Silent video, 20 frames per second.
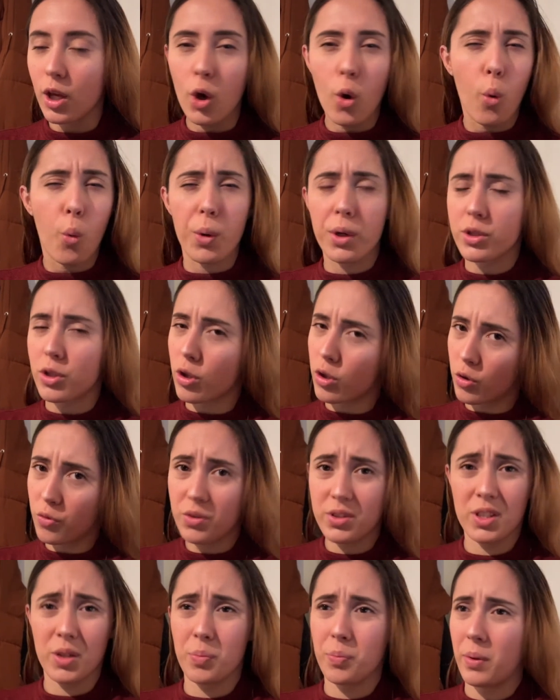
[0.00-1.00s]
went all
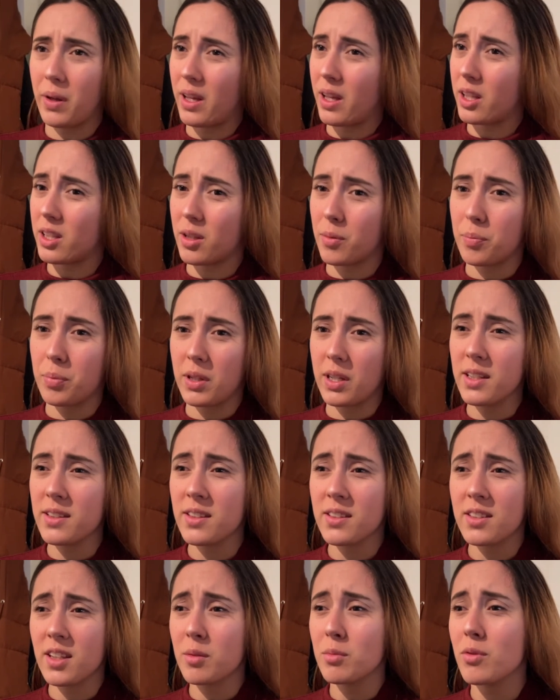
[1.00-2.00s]
over the place
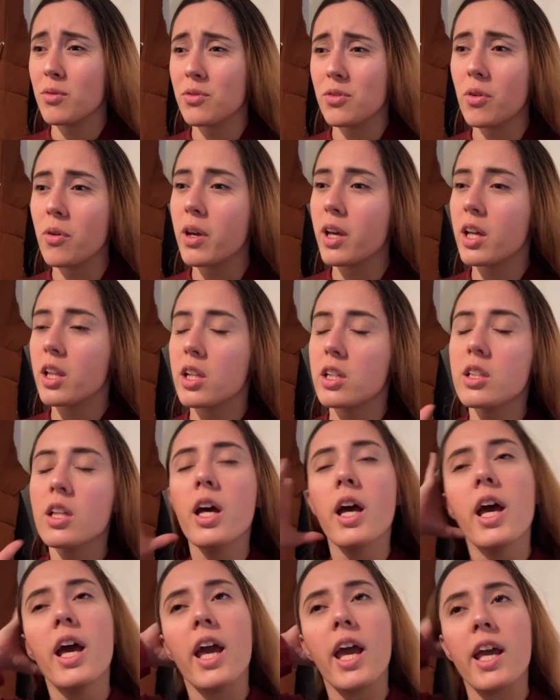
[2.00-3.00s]
since I moved to England.
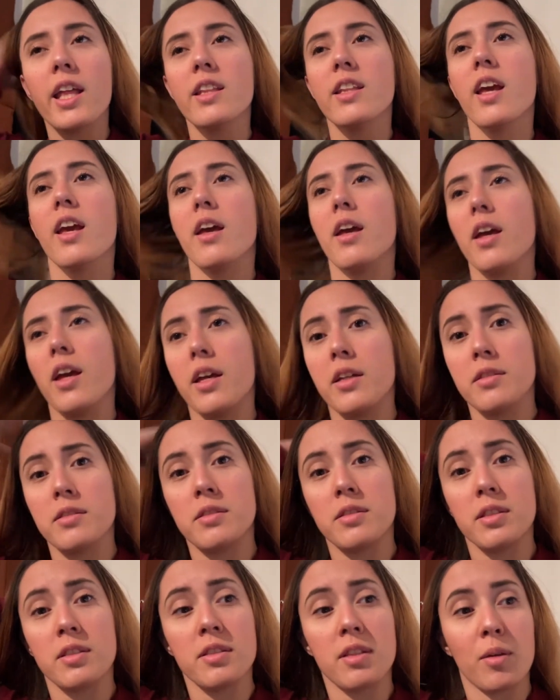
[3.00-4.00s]
And yeah, and
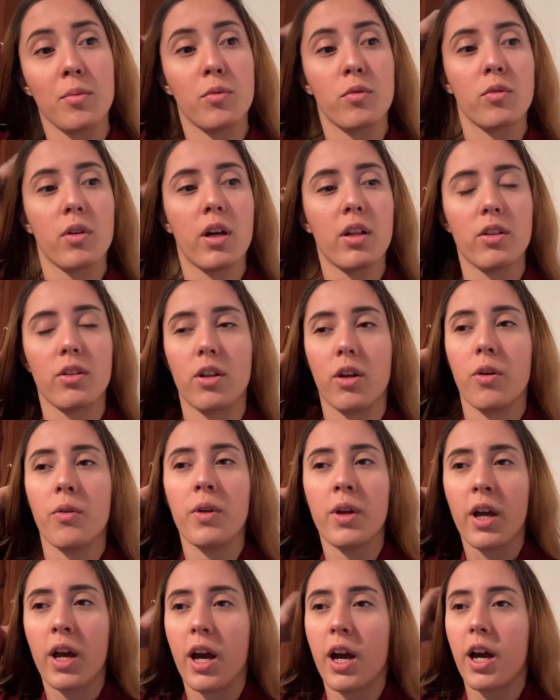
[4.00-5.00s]
since I'm, I don't know,
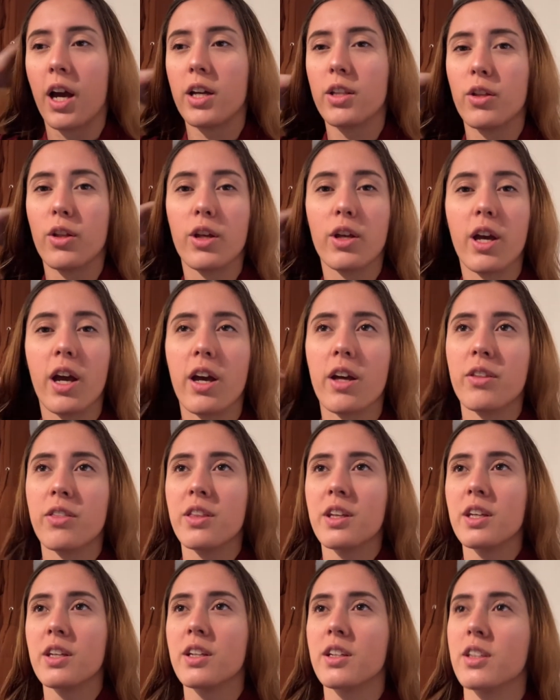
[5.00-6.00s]
I
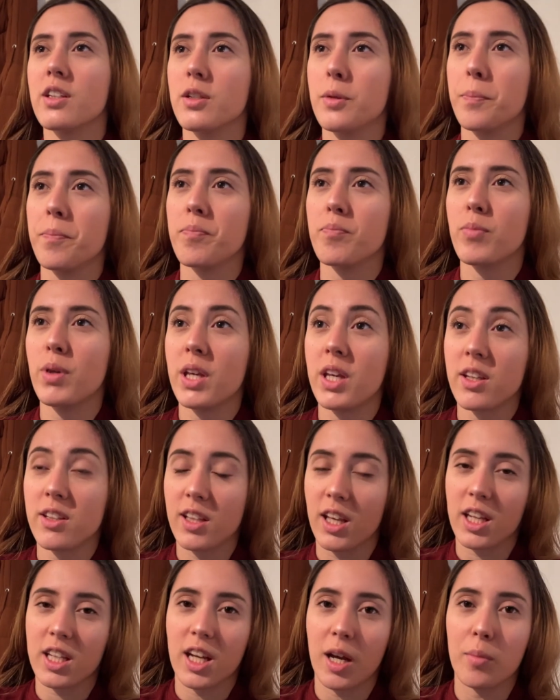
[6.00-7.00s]
think because
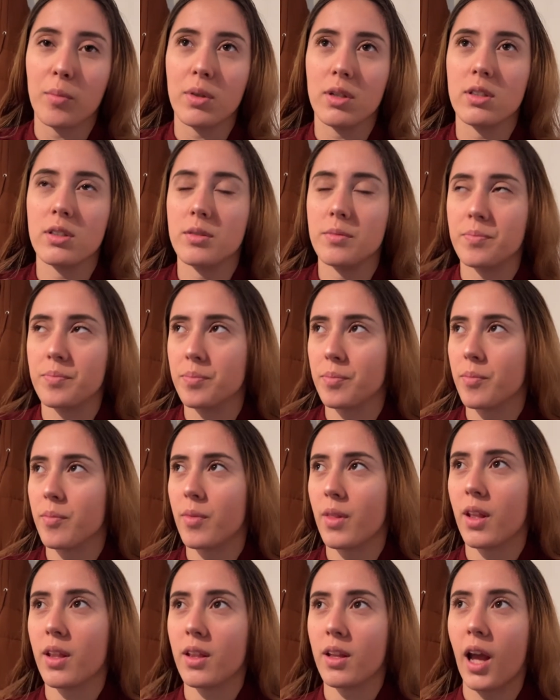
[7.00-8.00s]
like I'm
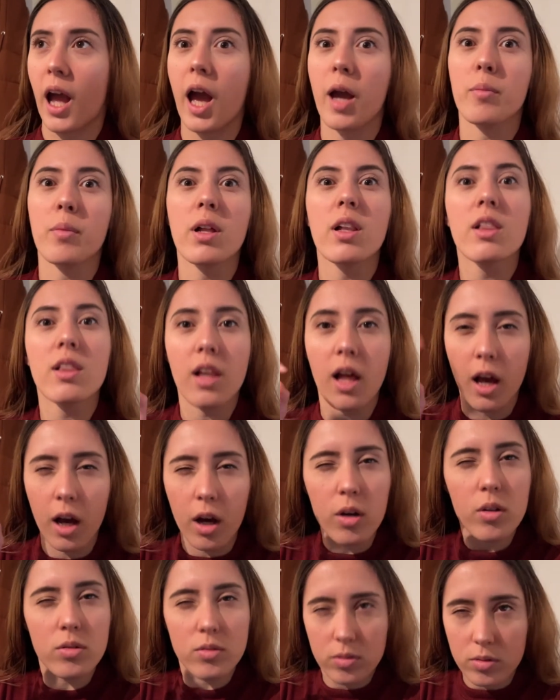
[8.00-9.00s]

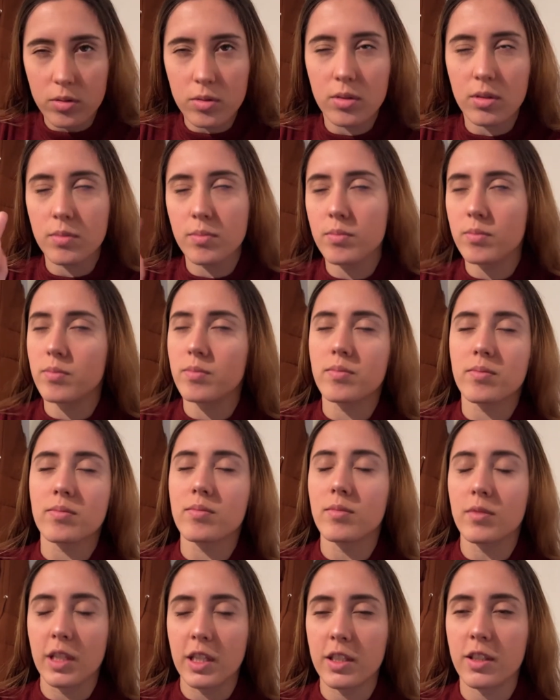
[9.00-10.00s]
alone
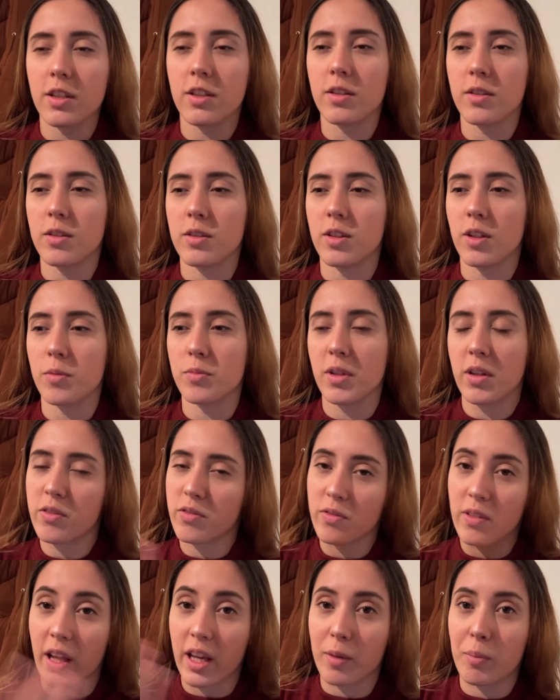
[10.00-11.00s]
in the term
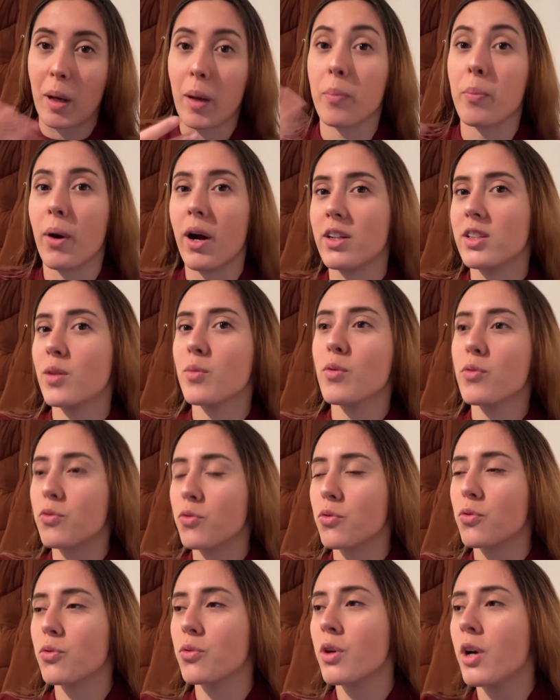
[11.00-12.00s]
that's like my partner moved
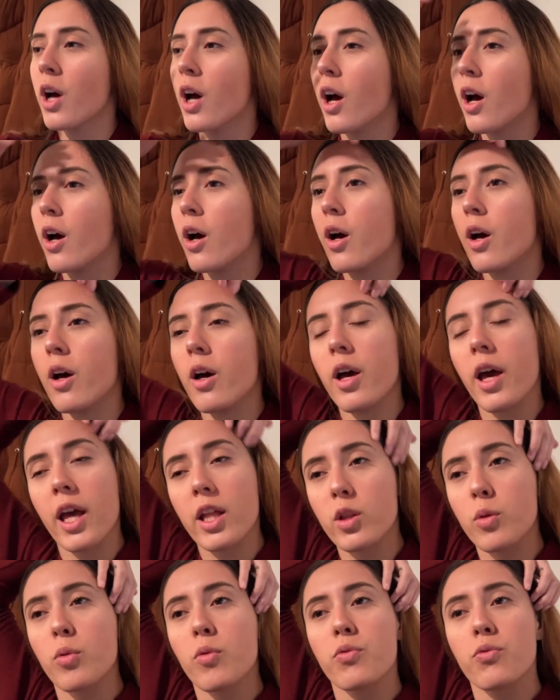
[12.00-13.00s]
to,
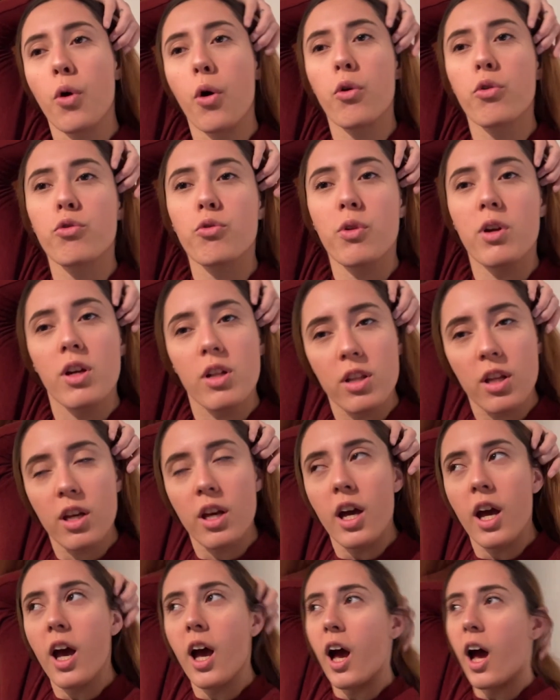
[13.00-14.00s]
had to move to Australia.
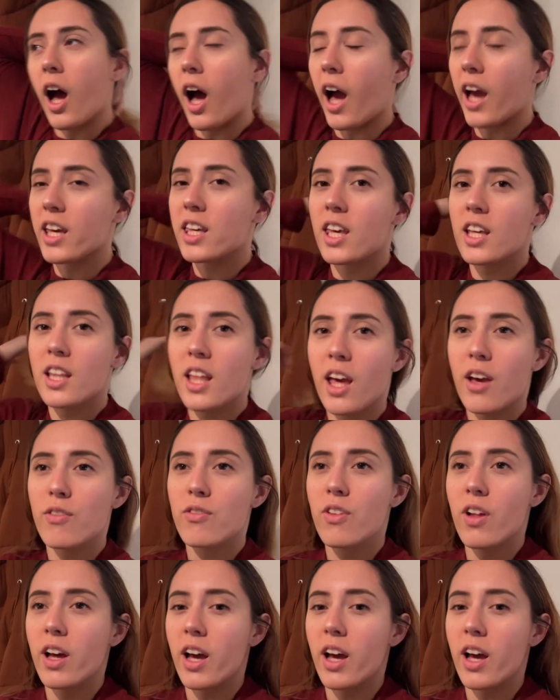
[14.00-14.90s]
I can have